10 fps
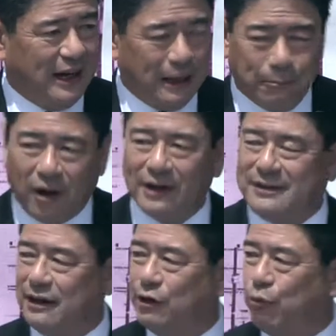and
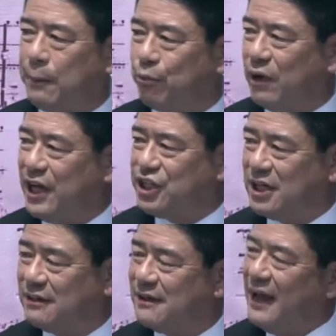monetary
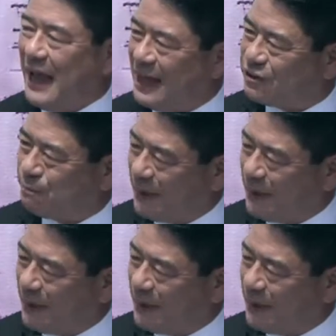reparations has